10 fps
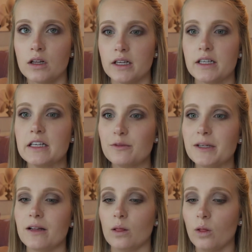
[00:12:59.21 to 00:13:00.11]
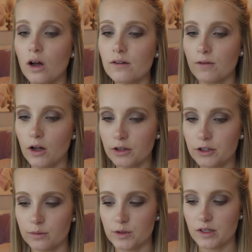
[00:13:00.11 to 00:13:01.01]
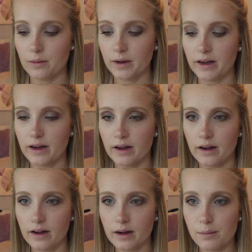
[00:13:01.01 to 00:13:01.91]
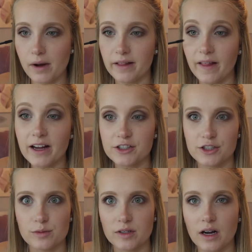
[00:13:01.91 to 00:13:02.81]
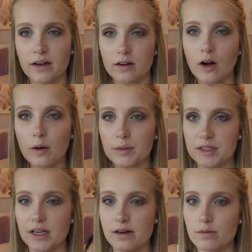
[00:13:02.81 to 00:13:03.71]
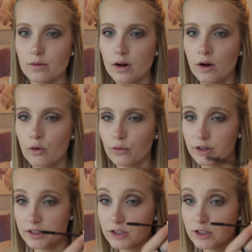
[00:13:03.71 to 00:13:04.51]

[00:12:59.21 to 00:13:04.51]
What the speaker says: like, give me a lot of volume, so that way my lashes would kind of compensate for the